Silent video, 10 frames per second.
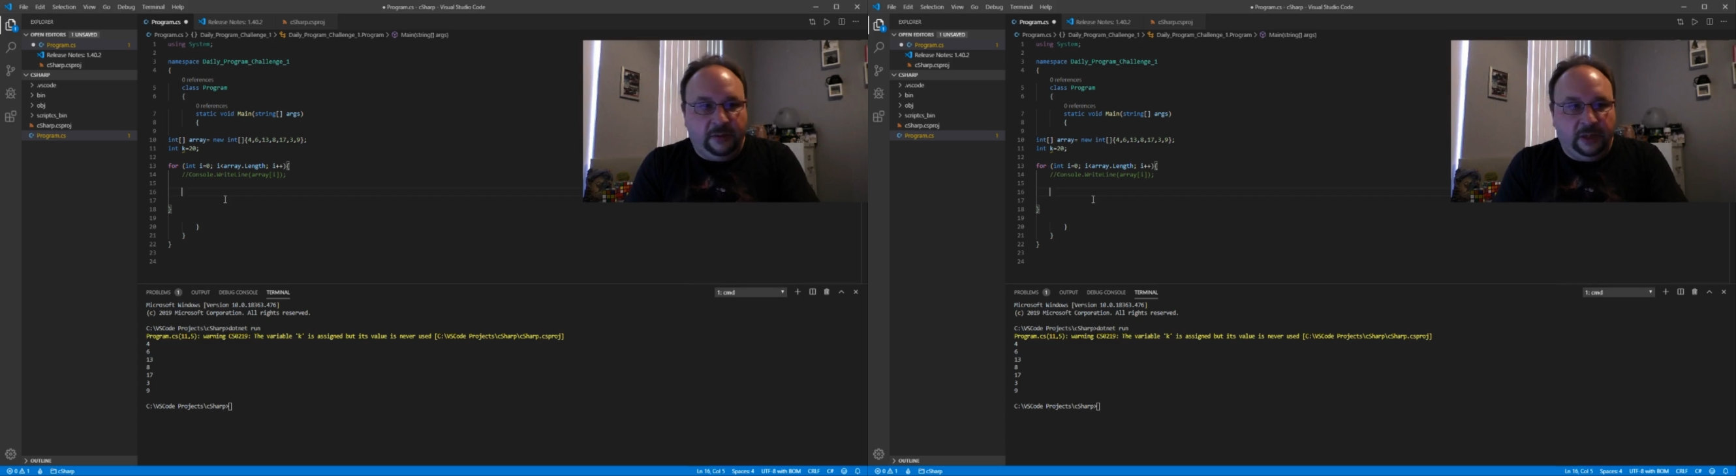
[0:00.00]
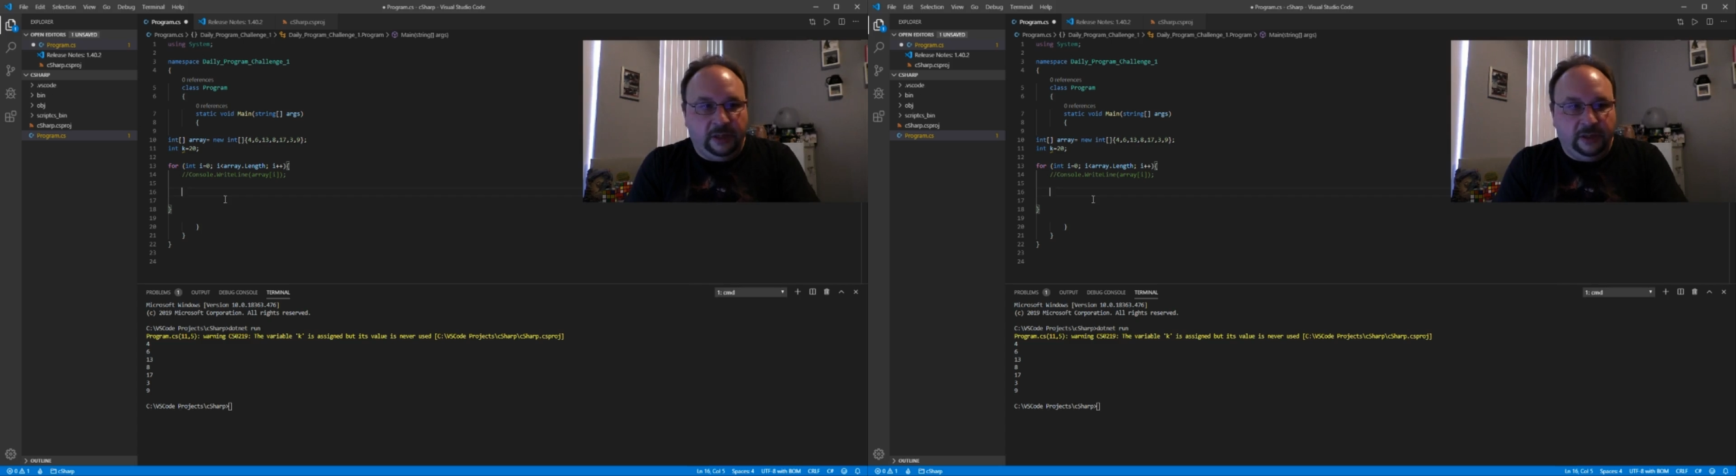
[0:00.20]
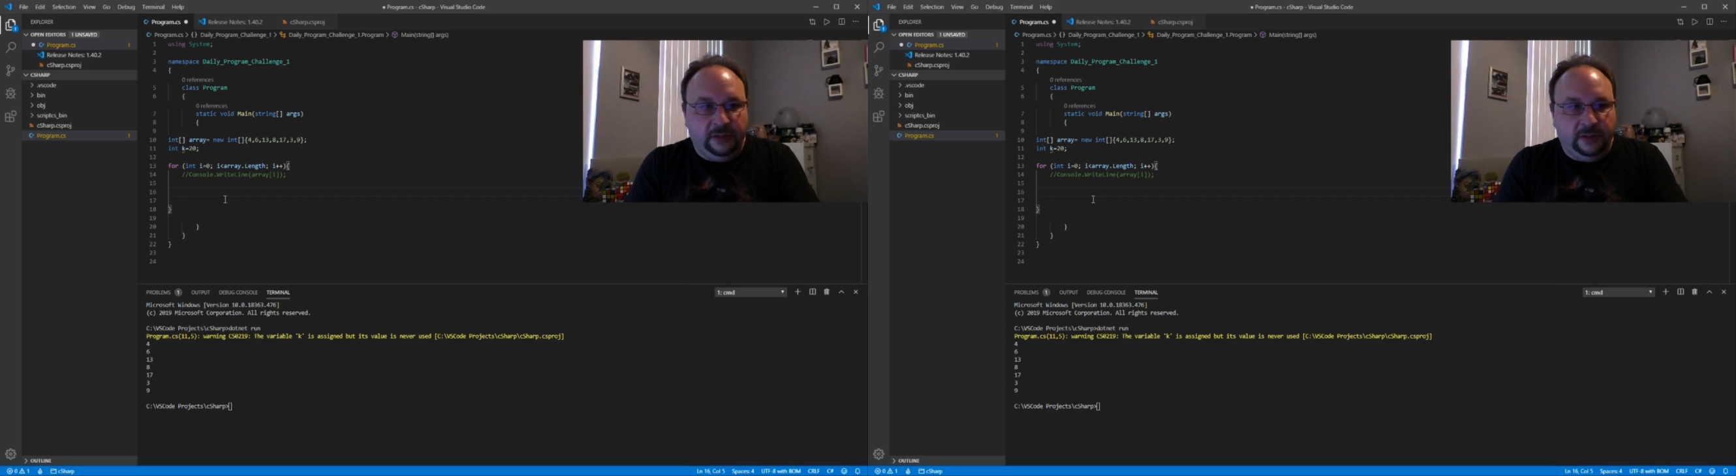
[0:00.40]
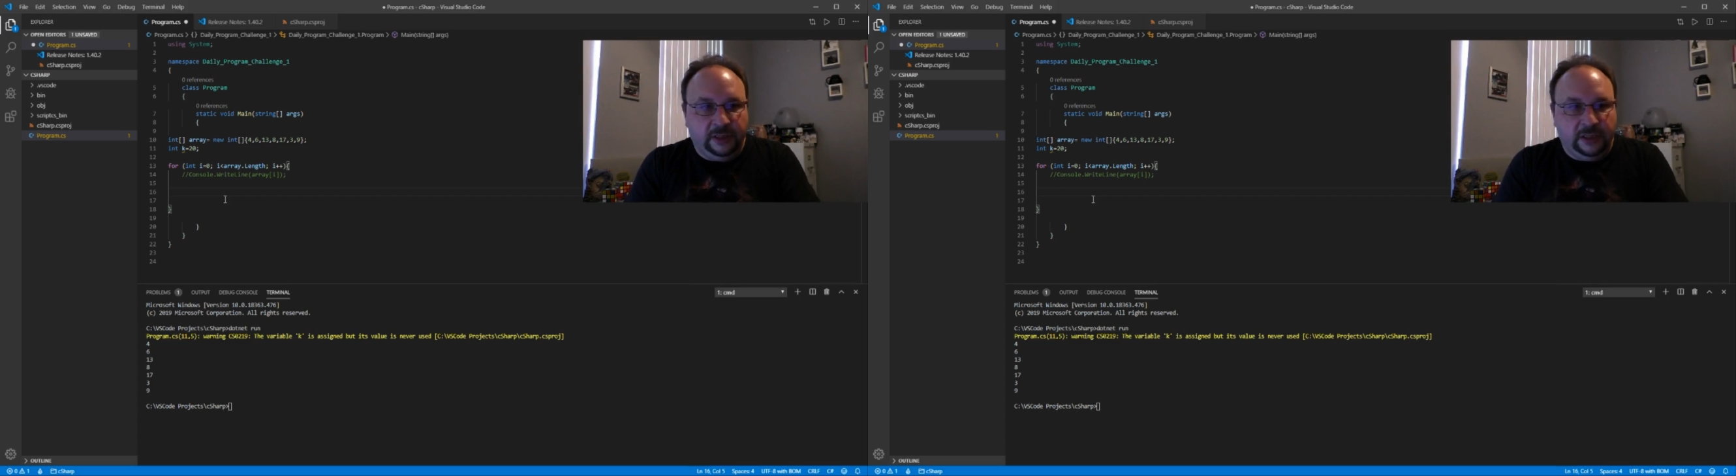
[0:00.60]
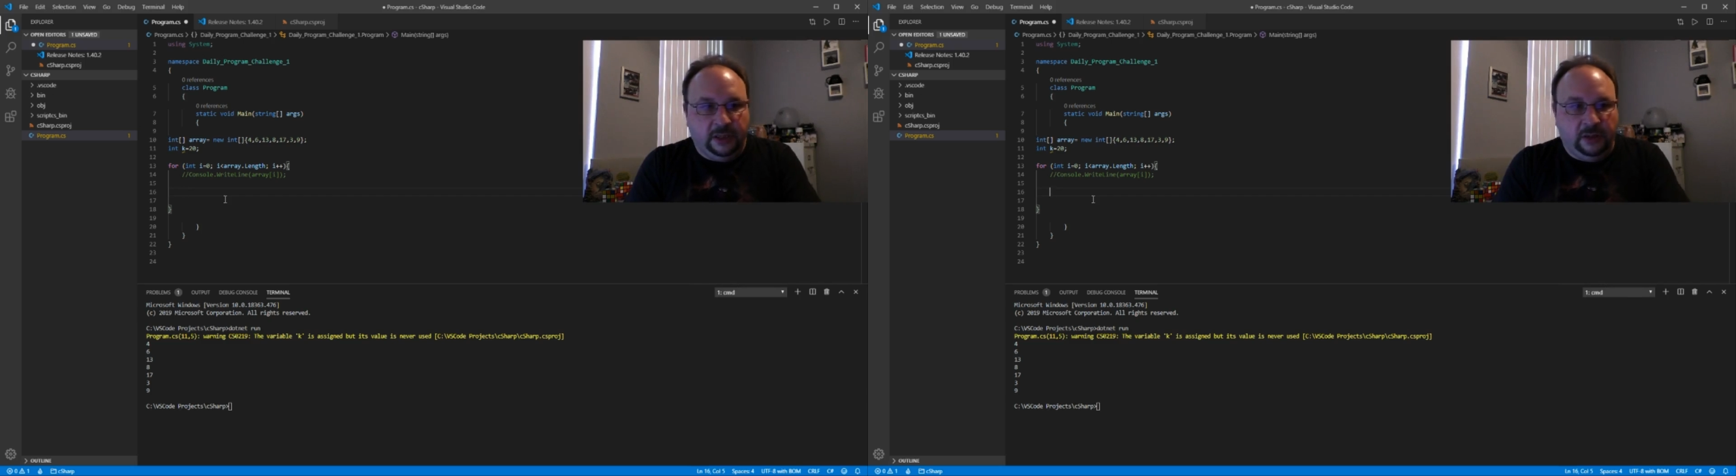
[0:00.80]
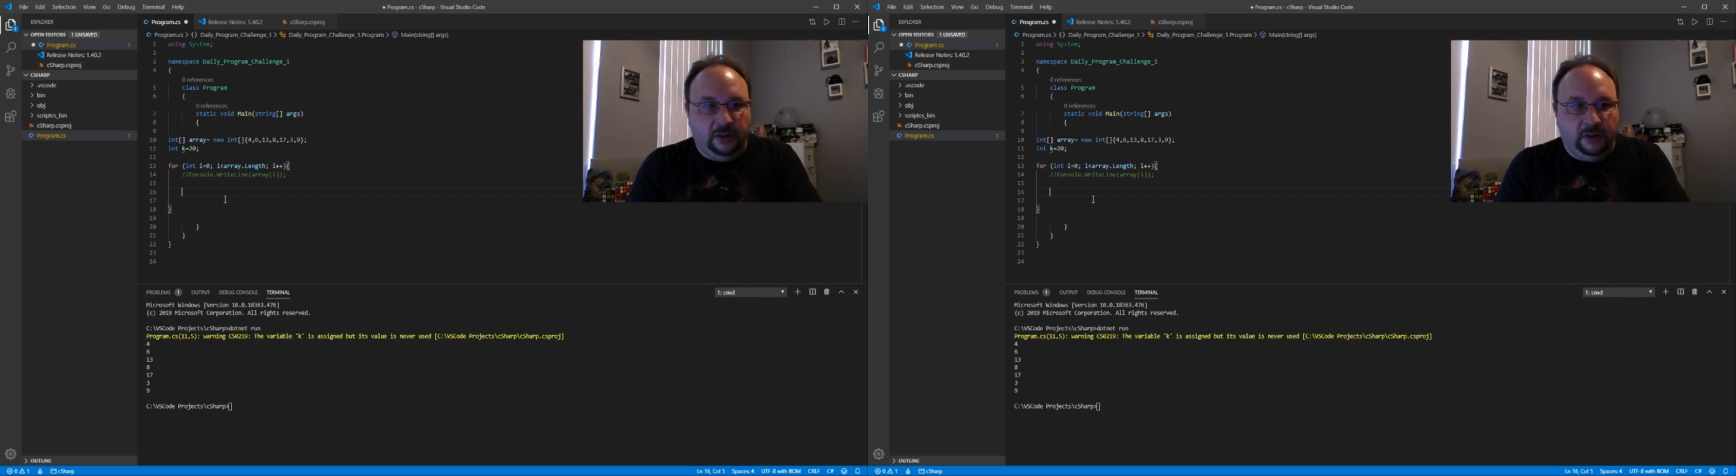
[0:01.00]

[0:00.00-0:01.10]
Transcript: I want to do is,